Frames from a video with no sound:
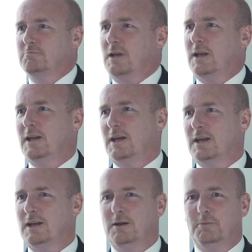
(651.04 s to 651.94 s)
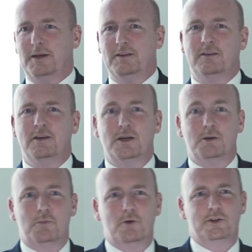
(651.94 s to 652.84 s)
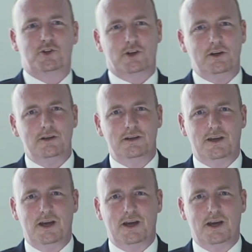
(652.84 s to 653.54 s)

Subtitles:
clearly a little bit more mature,